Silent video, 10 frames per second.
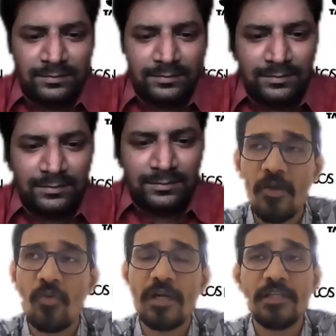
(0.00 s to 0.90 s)
Okay,
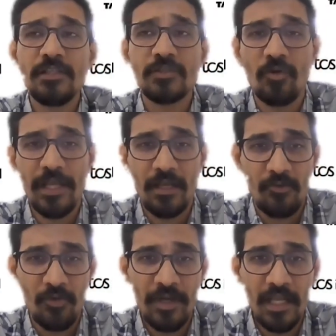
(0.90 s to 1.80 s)
what is
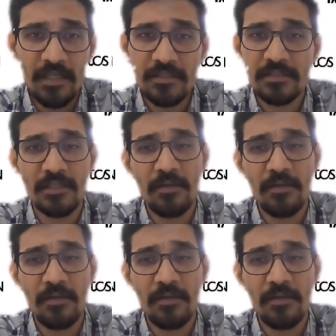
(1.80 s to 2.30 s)
coding? Coding is